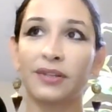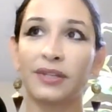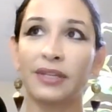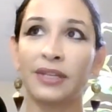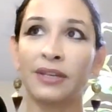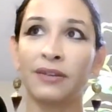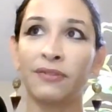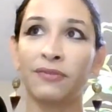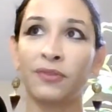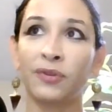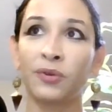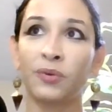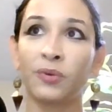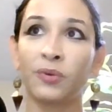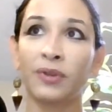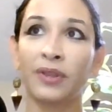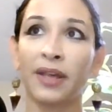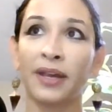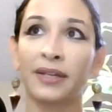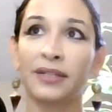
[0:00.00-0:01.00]
if you would
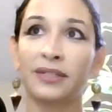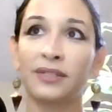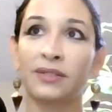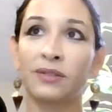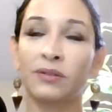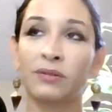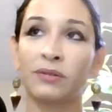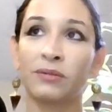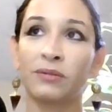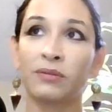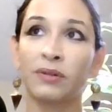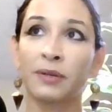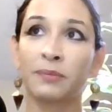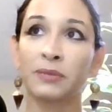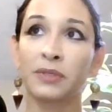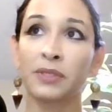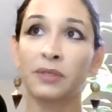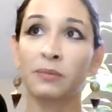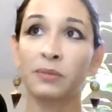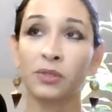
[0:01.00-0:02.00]
like to
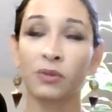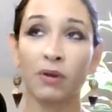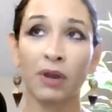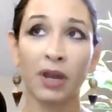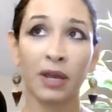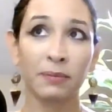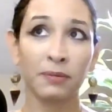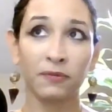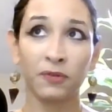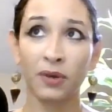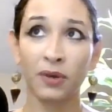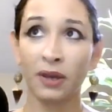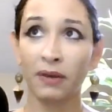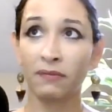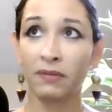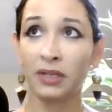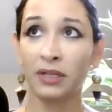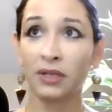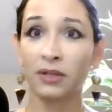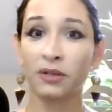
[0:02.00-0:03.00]
subscribe, if you have
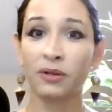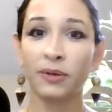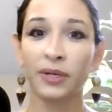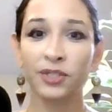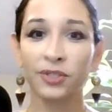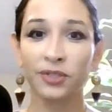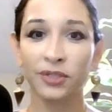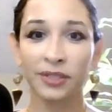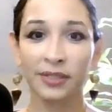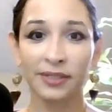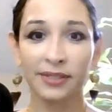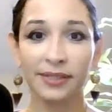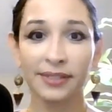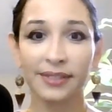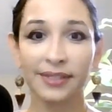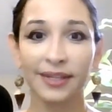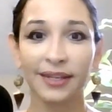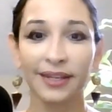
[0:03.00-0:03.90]
any questions,